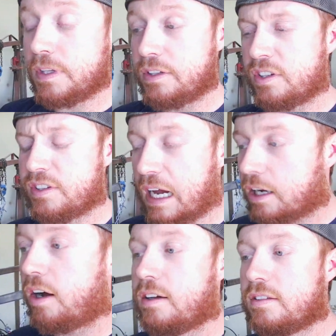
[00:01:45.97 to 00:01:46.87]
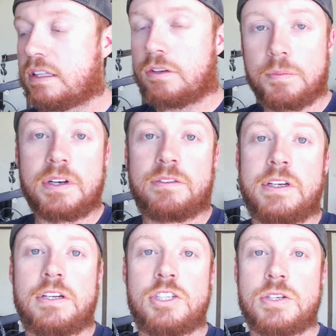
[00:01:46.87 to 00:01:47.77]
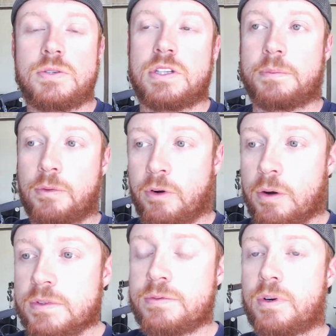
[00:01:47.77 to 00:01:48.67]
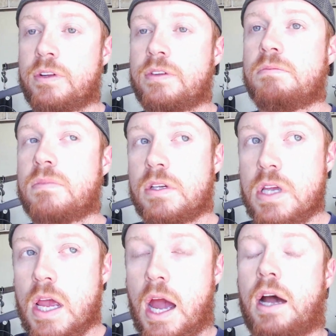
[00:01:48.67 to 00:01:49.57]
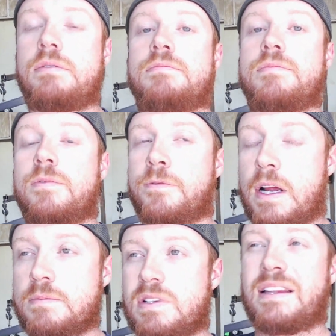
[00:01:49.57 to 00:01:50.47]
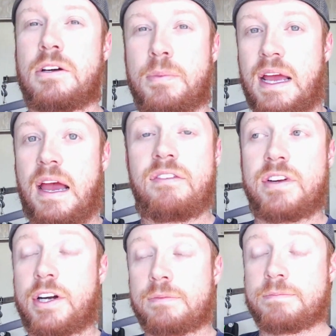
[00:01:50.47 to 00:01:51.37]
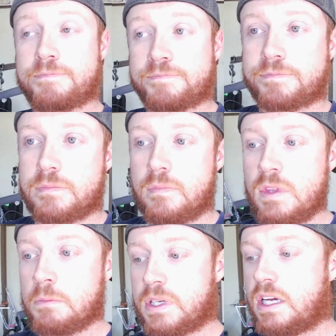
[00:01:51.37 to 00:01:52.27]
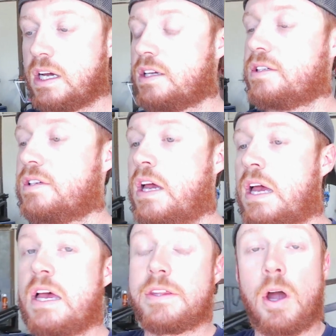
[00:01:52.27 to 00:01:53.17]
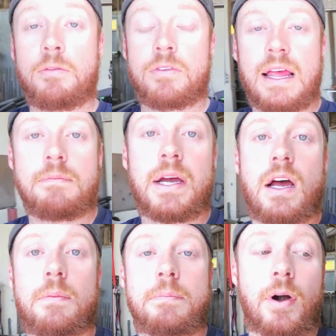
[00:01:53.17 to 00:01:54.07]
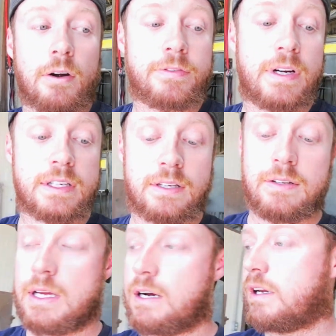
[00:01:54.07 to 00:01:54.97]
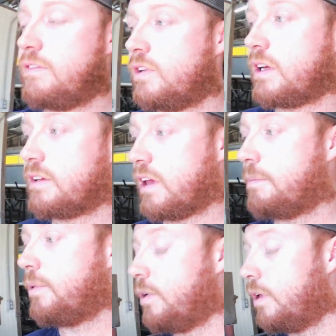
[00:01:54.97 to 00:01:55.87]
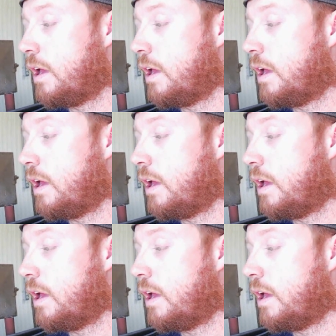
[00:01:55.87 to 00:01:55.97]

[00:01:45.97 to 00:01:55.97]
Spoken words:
does that cause a little bit of issues in the performance world? Yeah, frame's a little bit heavier, because the overlap might not be perfect. I'll give you an example.